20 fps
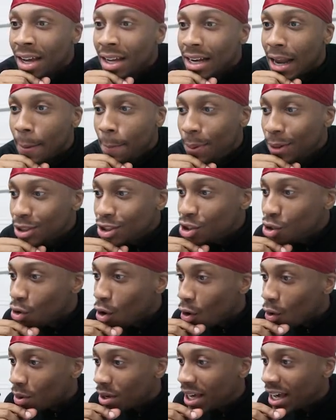They put
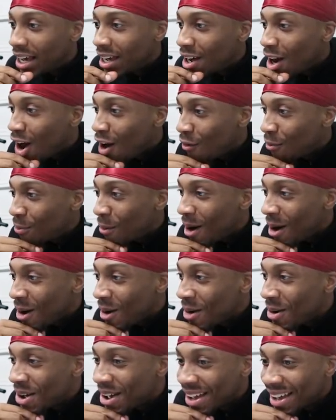you on kickoff,
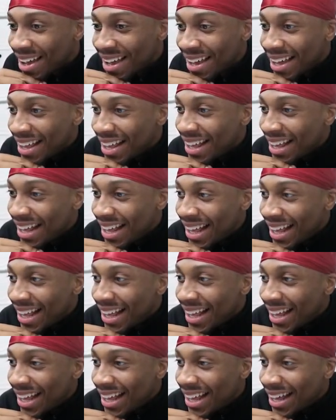
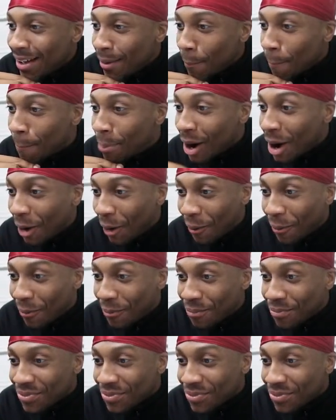bro? Bro.